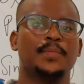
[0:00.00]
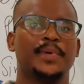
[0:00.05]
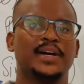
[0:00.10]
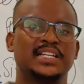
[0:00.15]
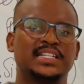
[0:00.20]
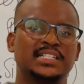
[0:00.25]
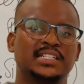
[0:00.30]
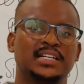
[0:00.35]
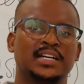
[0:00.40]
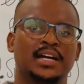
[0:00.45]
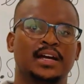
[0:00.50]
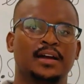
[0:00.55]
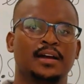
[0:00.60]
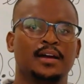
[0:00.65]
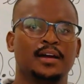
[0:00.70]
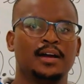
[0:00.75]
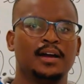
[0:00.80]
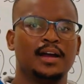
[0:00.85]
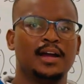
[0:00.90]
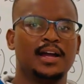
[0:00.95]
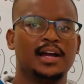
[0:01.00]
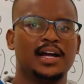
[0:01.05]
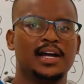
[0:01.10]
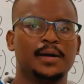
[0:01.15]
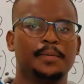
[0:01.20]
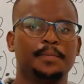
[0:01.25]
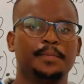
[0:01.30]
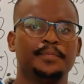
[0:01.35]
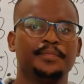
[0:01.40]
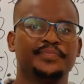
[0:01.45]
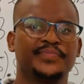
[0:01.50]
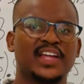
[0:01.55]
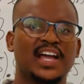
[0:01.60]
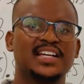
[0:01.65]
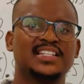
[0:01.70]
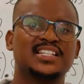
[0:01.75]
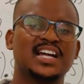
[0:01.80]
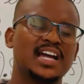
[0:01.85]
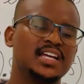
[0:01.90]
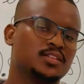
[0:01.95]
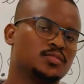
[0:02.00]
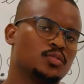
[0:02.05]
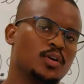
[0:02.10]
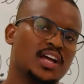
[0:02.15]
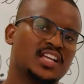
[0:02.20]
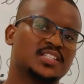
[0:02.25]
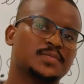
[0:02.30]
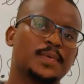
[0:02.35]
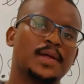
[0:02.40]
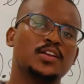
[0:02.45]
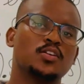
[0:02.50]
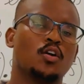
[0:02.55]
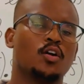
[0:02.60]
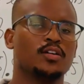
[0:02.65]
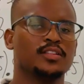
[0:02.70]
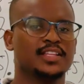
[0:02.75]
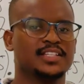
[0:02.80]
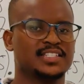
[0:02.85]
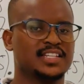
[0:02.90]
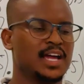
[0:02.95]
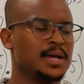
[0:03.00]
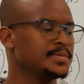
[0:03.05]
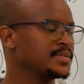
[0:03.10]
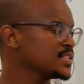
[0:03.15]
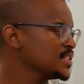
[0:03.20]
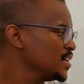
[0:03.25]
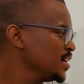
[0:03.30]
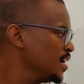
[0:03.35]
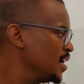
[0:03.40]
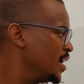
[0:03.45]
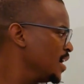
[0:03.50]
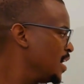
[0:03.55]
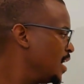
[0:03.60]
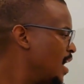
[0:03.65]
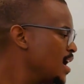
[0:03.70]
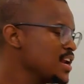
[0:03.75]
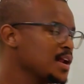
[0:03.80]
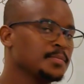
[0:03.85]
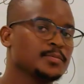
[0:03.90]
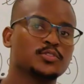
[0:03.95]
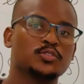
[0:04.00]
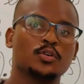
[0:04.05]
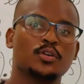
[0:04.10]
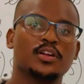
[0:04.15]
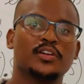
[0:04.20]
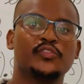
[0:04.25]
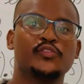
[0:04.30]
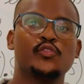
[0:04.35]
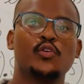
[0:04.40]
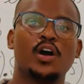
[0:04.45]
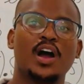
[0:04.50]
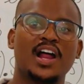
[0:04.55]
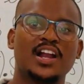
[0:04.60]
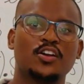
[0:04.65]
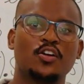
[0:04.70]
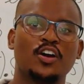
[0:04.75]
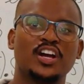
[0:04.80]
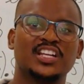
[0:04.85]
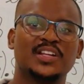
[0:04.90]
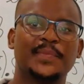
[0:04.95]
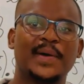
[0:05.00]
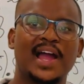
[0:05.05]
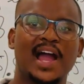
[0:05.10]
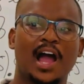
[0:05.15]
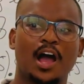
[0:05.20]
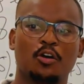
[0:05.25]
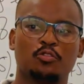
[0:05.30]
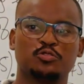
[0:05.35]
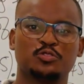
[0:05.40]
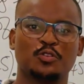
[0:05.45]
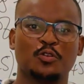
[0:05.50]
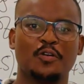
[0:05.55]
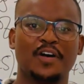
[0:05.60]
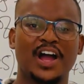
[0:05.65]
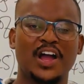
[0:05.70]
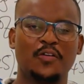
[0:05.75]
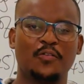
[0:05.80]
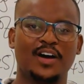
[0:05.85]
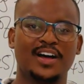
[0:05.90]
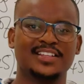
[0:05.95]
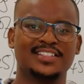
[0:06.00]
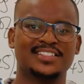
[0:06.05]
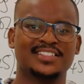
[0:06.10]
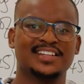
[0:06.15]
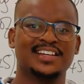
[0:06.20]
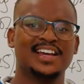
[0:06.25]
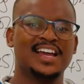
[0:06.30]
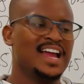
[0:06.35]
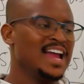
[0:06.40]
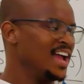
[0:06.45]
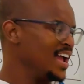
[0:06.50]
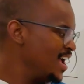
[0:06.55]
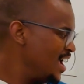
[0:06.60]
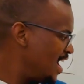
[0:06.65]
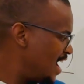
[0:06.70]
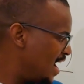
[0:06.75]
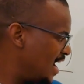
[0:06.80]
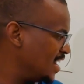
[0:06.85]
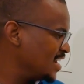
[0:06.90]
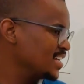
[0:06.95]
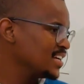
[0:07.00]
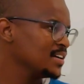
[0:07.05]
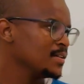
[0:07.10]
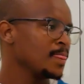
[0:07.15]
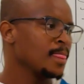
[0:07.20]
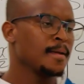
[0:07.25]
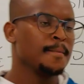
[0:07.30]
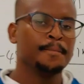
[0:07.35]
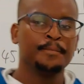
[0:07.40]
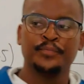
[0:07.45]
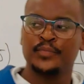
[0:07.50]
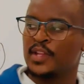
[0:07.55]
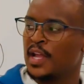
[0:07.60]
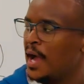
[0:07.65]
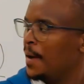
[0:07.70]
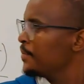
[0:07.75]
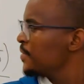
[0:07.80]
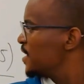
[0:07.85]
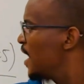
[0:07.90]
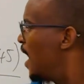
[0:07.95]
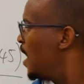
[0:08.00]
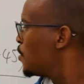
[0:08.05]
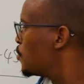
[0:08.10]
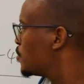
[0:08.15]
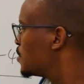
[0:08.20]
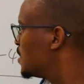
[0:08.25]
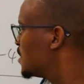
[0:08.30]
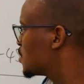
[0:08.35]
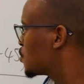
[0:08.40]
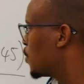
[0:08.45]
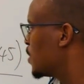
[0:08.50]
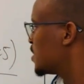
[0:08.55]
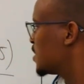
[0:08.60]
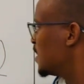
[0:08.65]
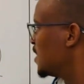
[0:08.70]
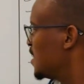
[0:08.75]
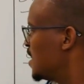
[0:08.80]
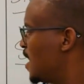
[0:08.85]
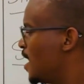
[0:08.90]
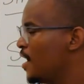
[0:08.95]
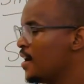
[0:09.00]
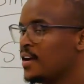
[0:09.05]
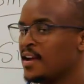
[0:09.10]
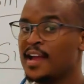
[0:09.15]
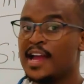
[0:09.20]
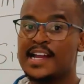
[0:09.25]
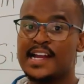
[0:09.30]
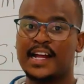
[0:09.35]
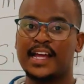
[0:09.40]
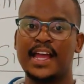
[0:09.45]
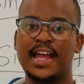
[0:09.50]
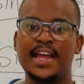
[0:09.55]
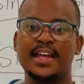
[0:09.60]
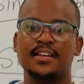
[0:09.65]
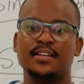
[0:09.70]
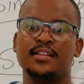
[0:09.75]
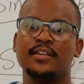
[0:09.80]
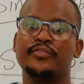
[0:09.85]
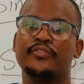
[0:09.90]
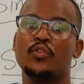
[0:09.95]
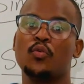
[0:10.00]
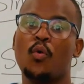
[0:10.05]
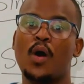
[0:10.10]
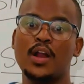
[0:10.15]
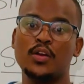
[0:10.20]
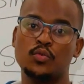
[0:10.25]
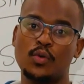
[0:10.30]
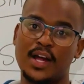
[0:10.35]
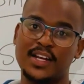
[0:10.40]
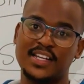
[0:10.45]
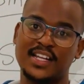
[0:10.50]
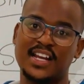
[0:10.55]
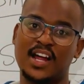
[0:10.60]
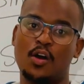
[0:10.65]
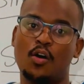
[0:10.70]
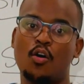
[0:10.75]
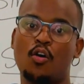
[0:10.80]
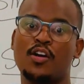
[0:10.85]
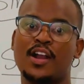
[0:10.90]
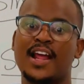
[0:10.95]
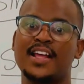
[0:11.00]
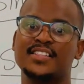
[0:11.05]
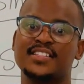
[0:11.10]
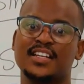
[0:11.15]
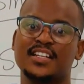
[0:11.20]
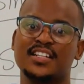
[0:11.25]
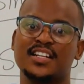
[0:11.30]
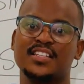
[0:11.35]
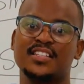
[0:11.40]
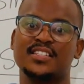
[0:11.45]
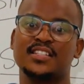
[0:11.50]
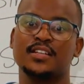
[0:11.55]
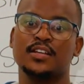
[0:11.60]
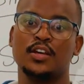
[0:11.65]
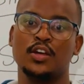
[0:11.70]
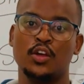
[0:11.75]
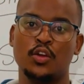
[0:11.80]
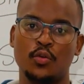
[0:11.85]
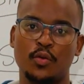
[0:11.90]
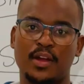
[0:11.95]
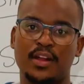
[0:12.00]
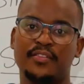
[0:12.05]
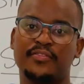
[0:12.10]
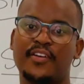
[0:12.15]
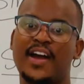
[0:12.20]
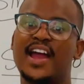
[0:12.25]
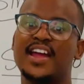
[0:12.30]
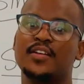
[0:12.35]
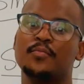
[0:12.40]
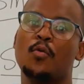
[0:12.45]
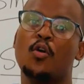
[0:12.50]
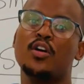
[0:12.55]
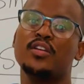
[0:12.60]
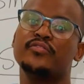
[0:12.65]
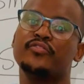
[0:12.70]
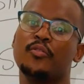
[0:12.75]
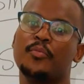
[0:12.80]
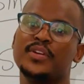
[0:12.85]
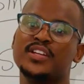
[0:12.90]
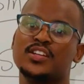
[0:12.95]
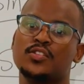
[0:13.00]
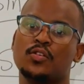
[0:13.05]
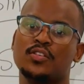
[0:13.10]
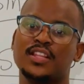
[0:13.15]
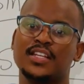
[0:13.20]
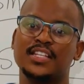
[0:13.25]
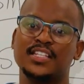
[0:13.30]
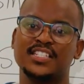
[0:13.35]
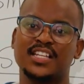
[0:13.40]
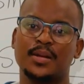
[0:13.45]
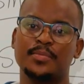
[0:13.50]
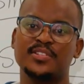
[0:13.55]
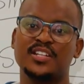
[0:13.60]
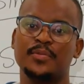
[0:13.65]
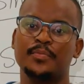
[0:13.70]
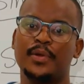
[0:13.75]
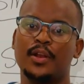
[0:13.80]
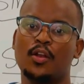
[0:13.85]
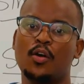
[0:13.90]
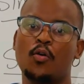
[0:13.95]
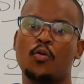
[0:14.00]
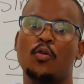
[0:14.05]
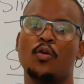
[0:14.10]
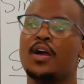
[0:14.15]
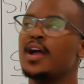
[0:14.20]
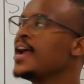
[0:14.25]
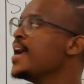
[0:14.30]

but I tried to explain all the steps, and I'm sorry if you're annoyed by how slow I was. And I'm done with this question here. And again, if you want to attend our online sessions, you can find more information on the description below.